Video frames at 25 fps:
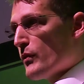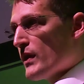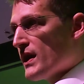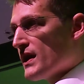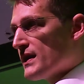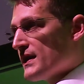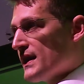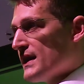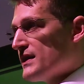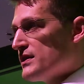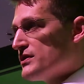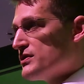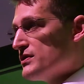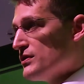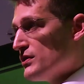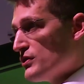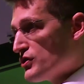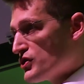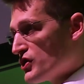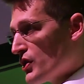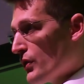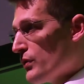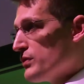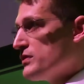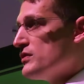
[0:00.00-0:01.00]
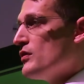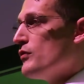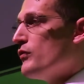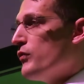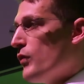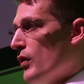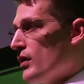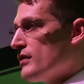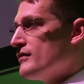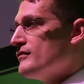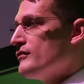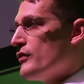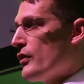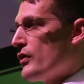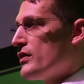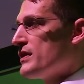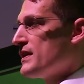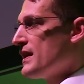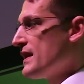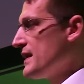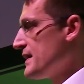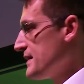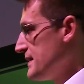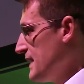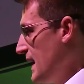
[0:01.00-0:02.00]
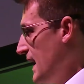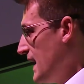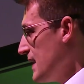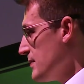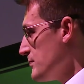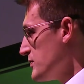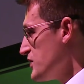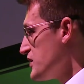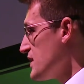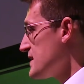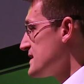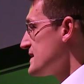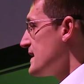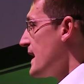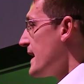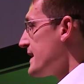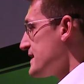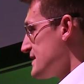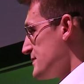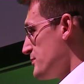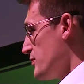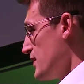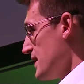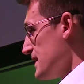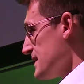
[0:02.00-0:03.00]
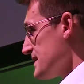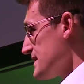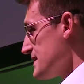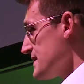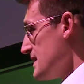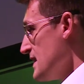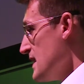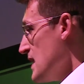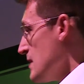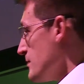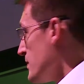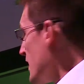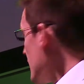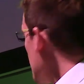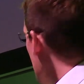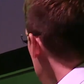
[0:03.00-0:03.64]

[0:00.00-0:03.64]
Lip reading: where they showed you one word at a time, just like Spritz. But